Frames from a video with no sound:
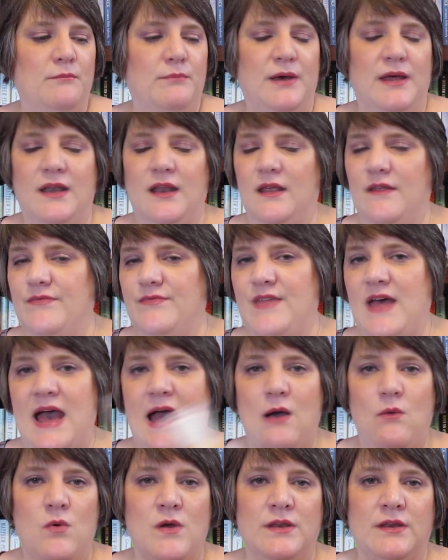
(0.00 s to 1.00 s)
But
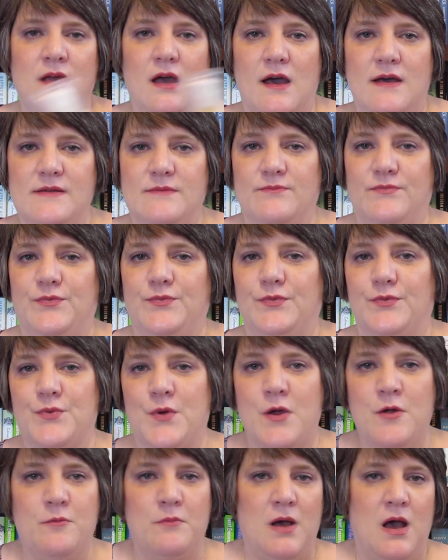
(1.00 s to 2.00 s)
that one got
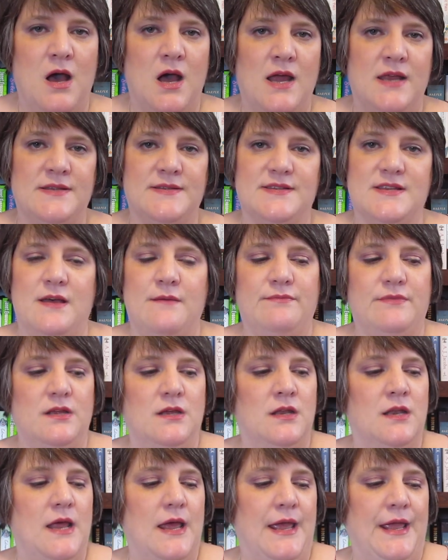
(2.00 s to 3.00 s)
thrown behind
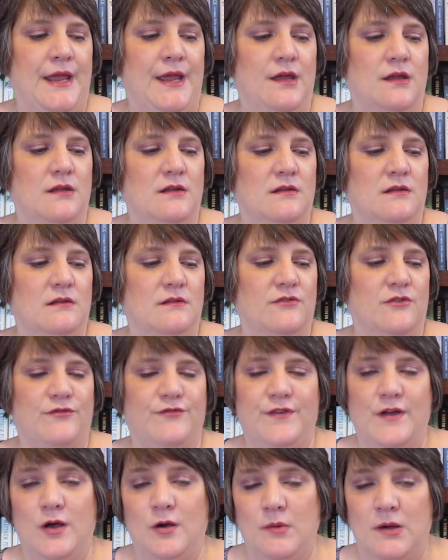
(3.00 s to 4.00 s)
something or
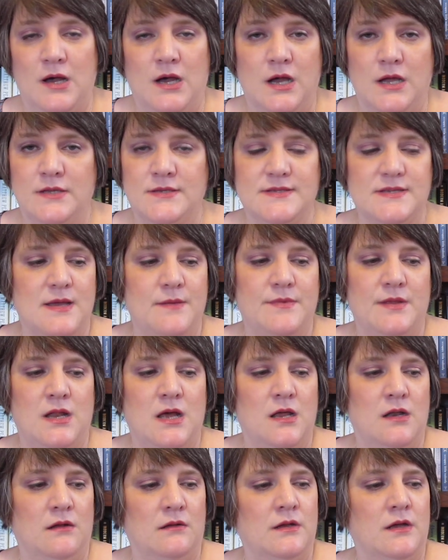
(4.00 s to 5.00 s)
fell behind something,
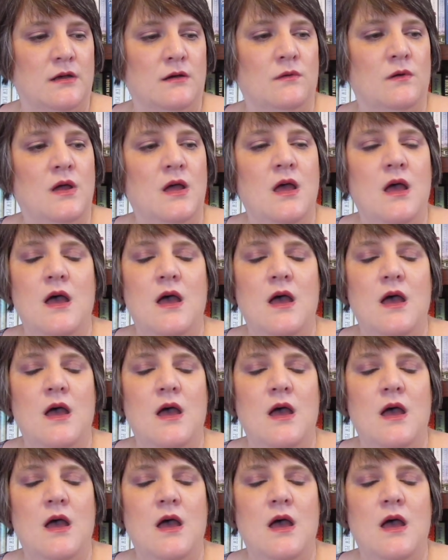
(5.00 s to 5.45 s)
I don't know.